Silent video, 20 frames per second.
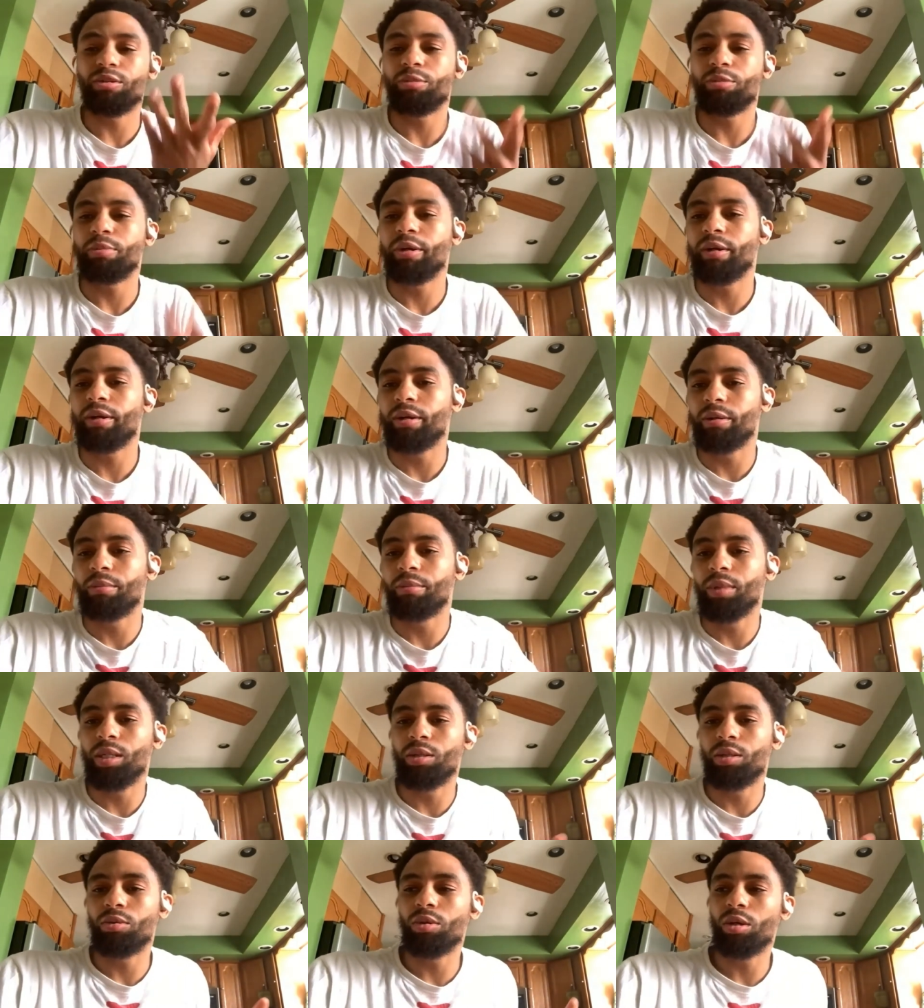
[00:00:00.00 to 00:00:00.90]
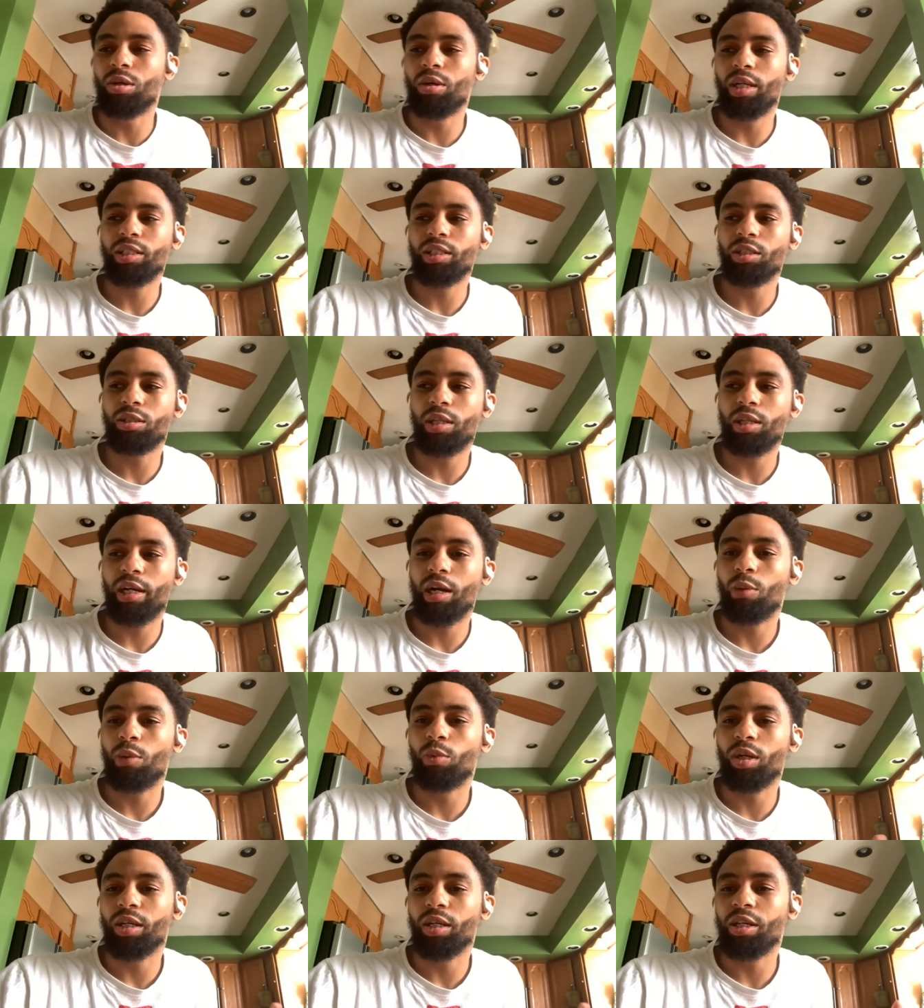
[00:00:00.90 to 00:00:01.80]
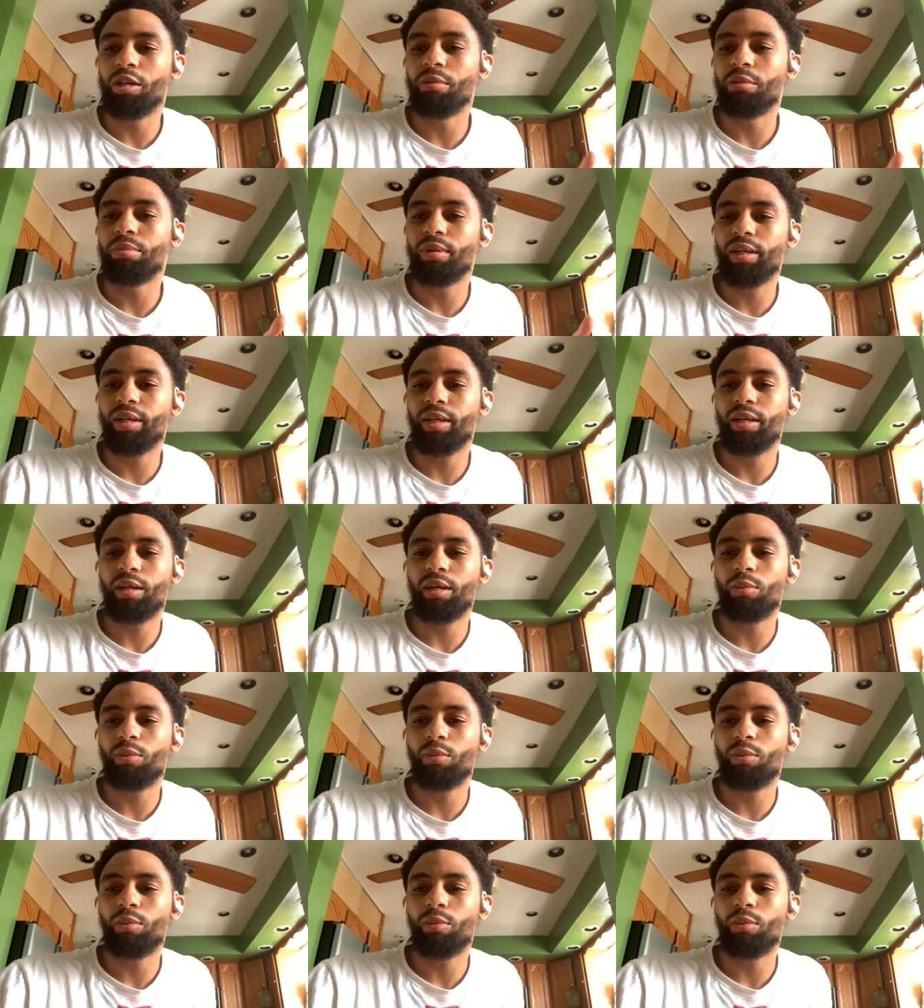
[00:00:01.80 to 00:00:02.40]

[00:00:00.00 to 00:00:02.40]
spirit in me. I just like, I want to keep playing.